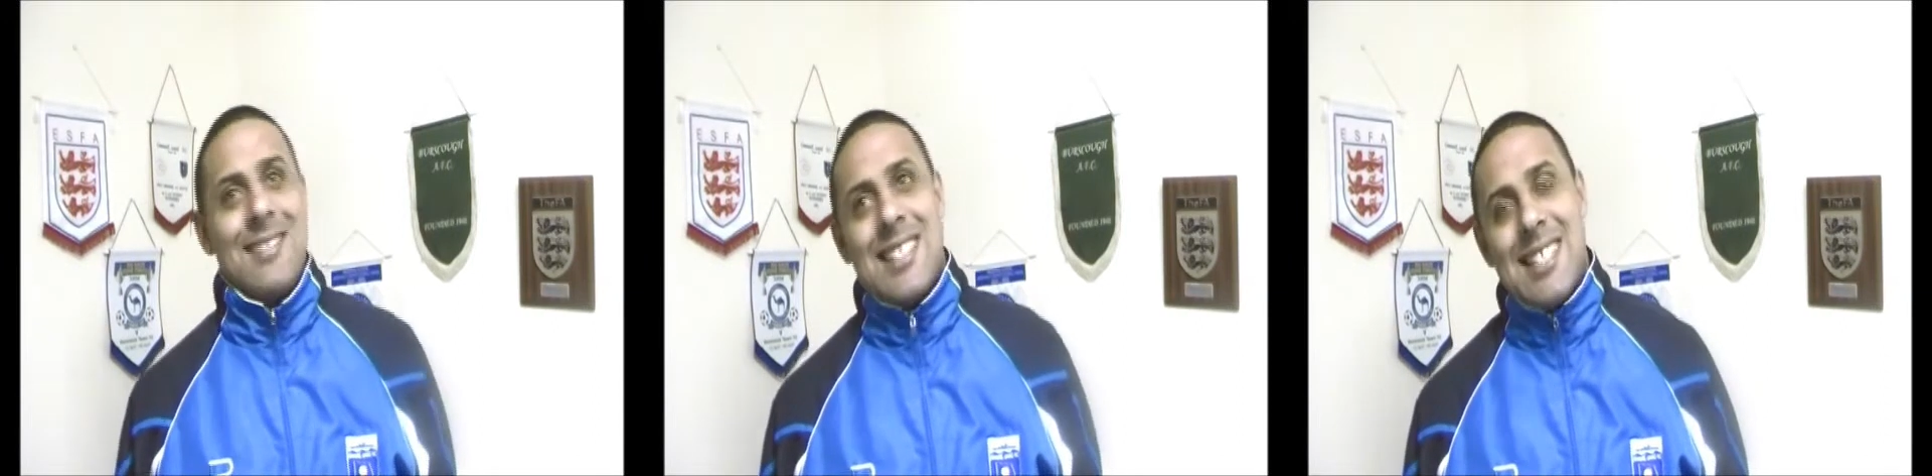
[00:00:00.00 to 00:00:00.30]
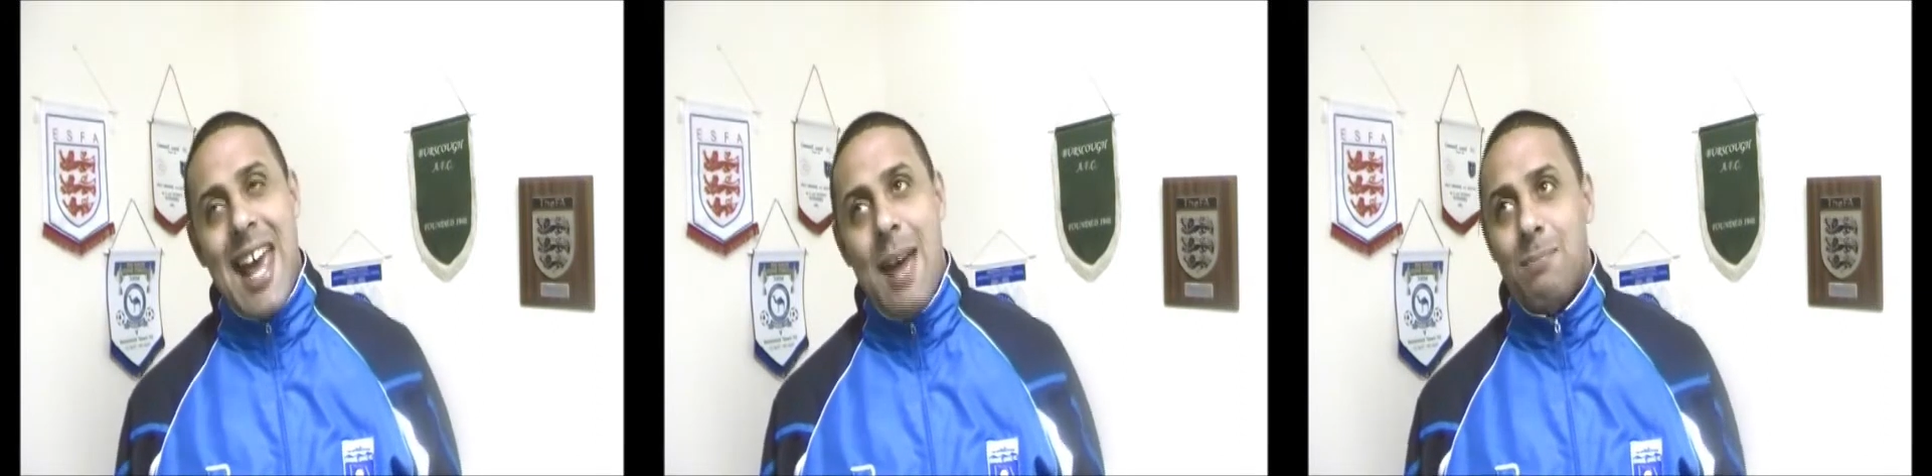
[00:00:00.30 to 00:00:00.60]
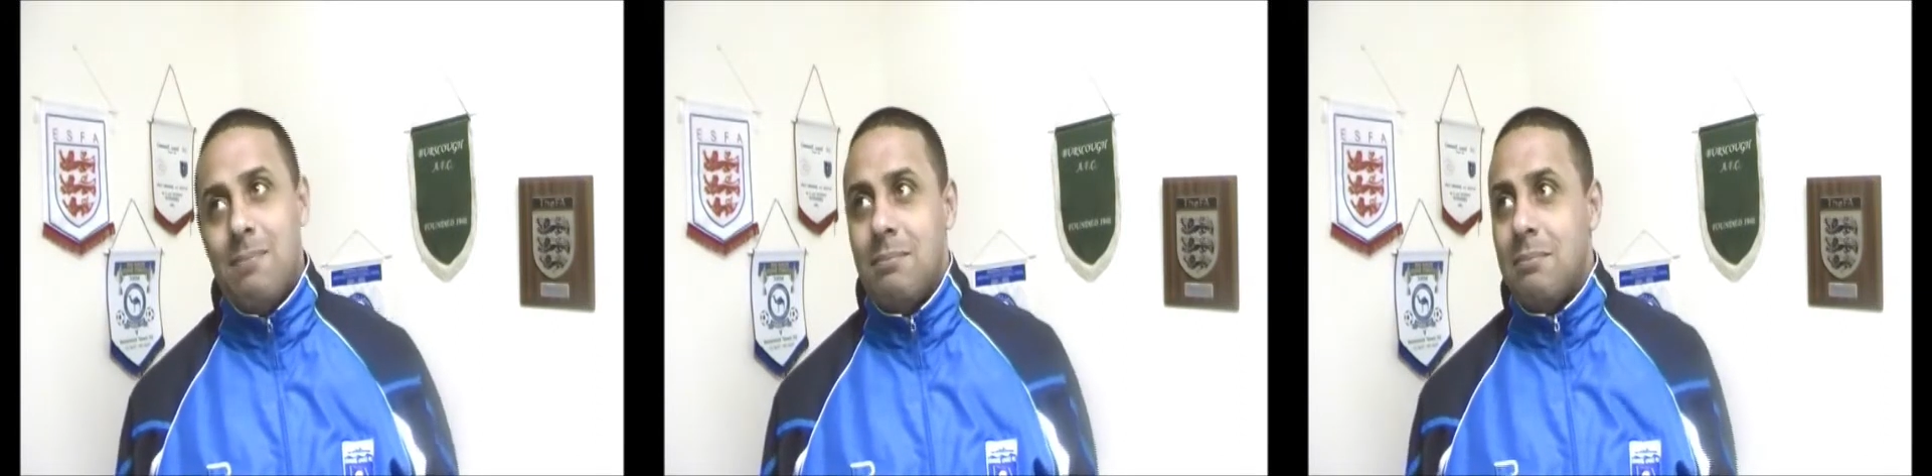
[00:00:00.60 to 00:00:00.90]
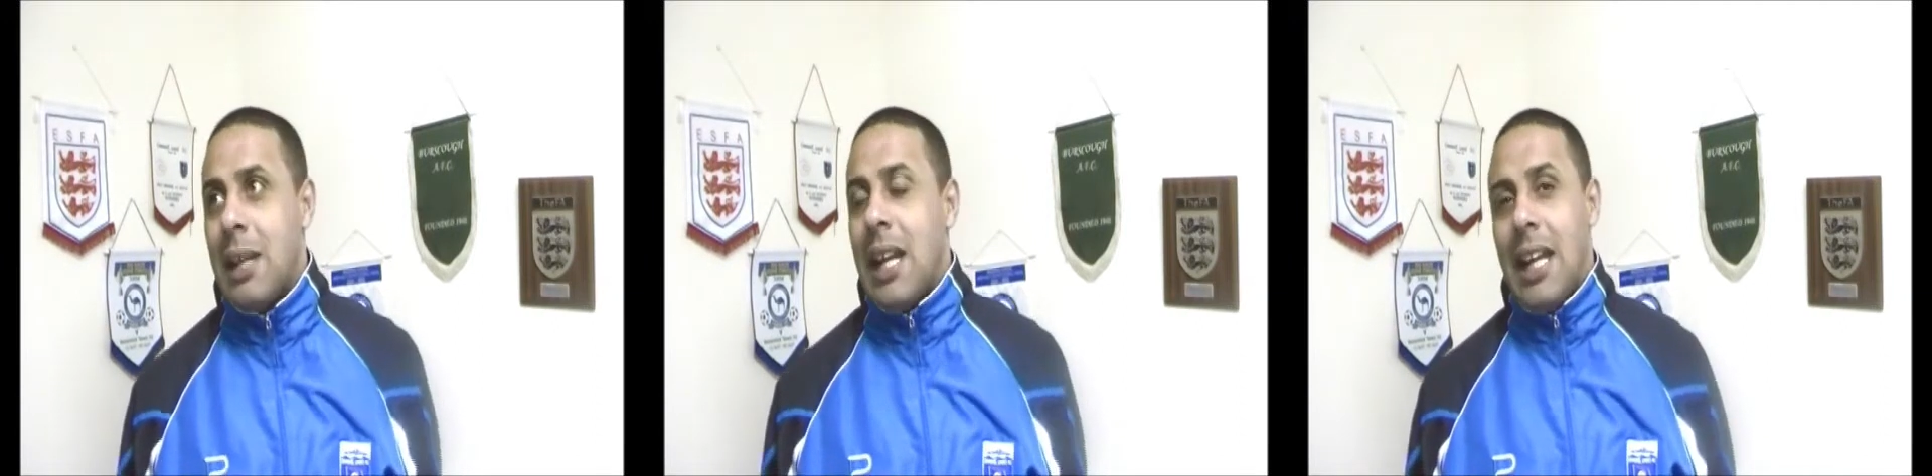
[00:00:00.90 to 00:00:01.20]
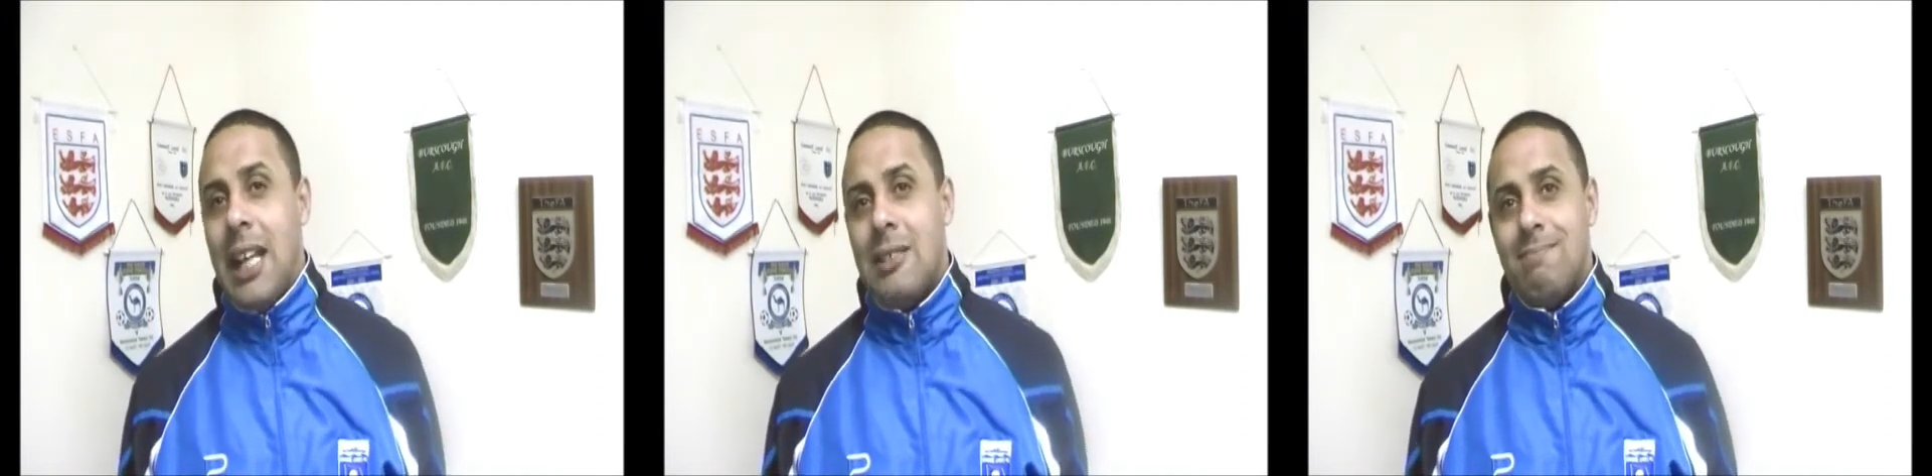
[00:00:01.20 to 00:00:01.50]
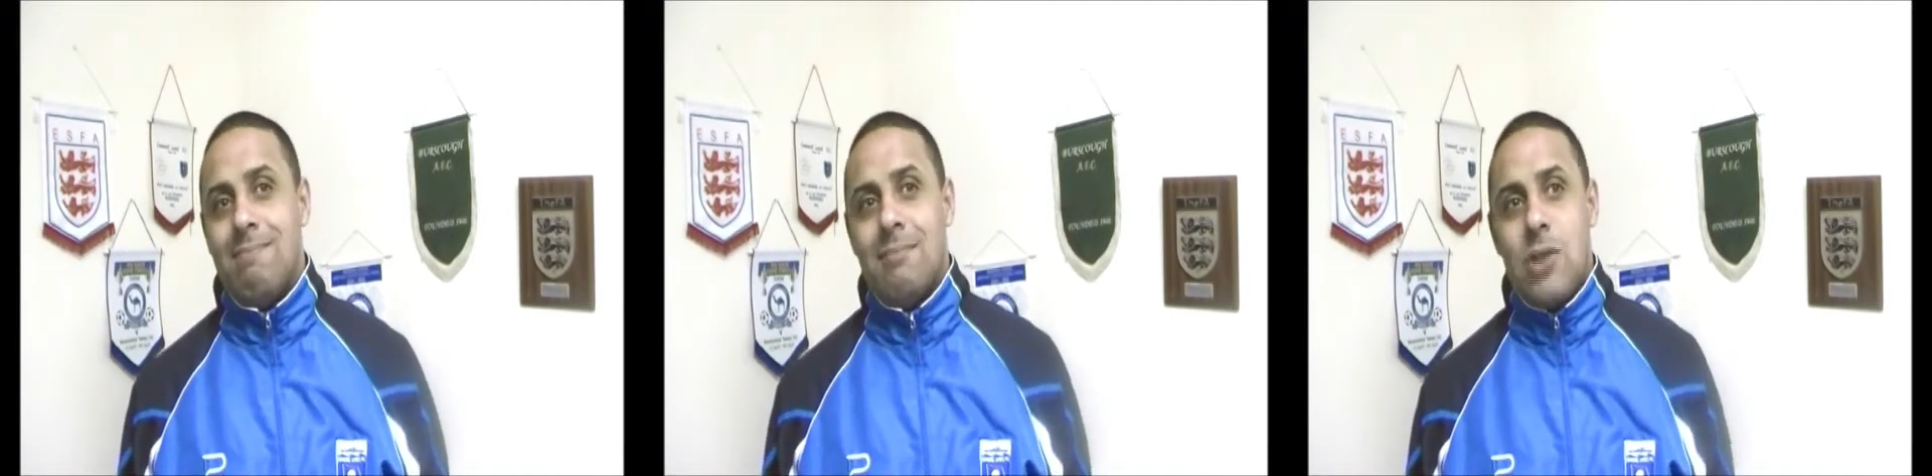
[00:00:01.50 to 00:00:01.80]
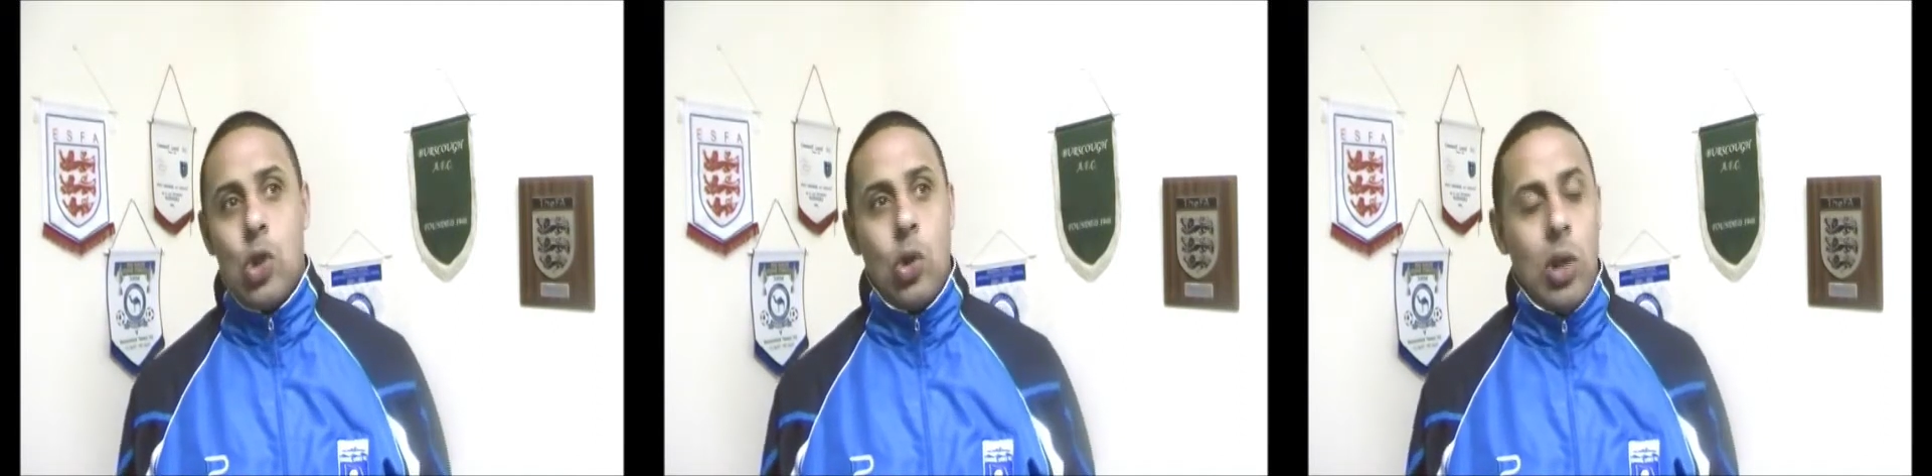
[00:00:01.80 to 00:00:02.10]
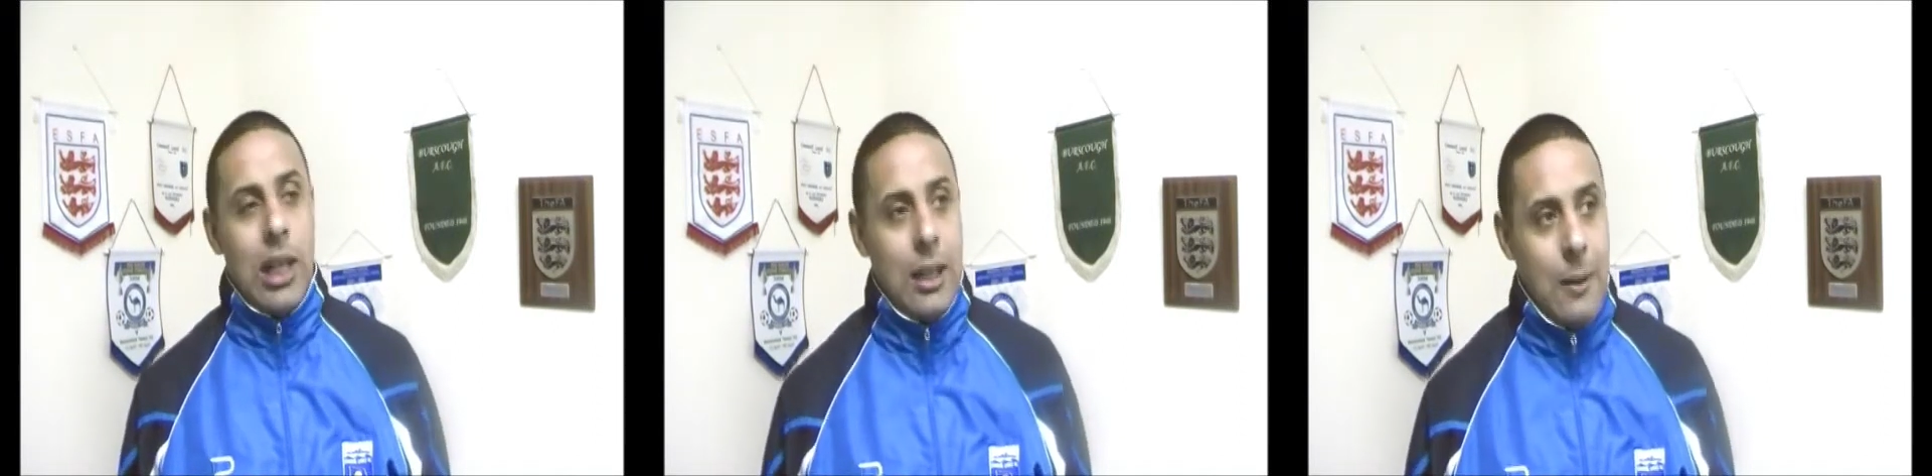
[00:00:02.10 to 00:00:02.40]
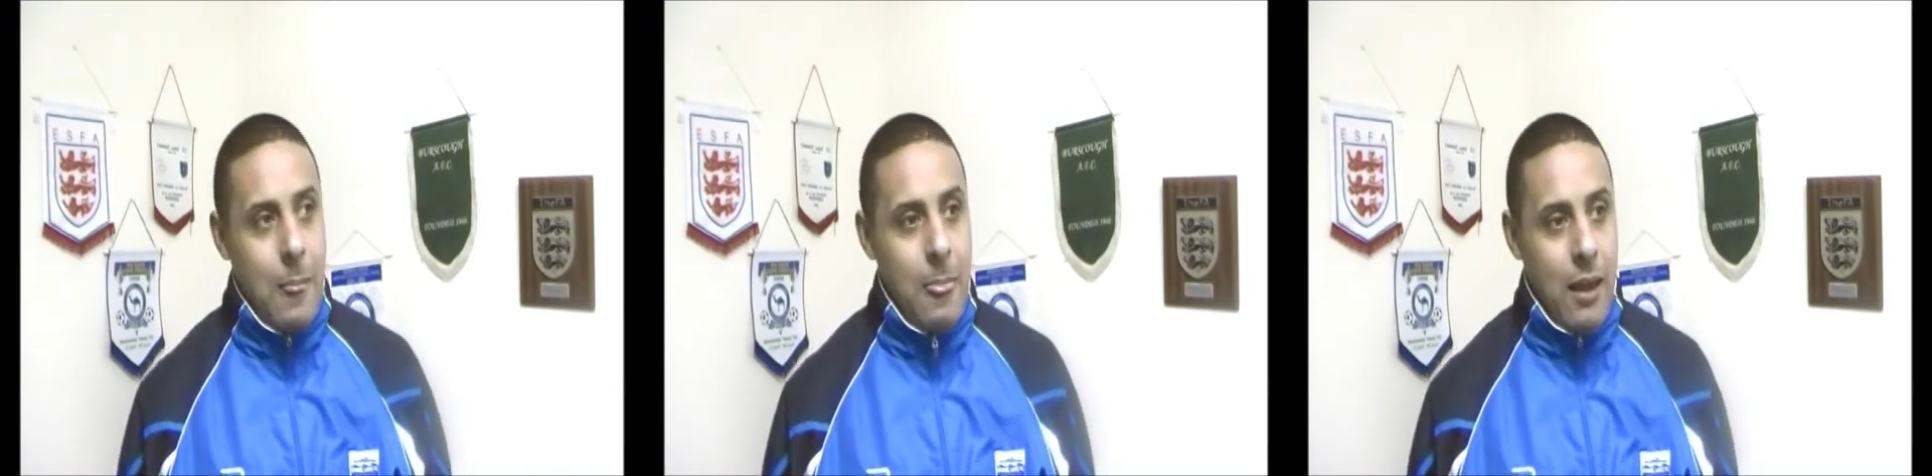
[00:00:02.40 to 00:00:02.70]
Skem, Marine, Chorley.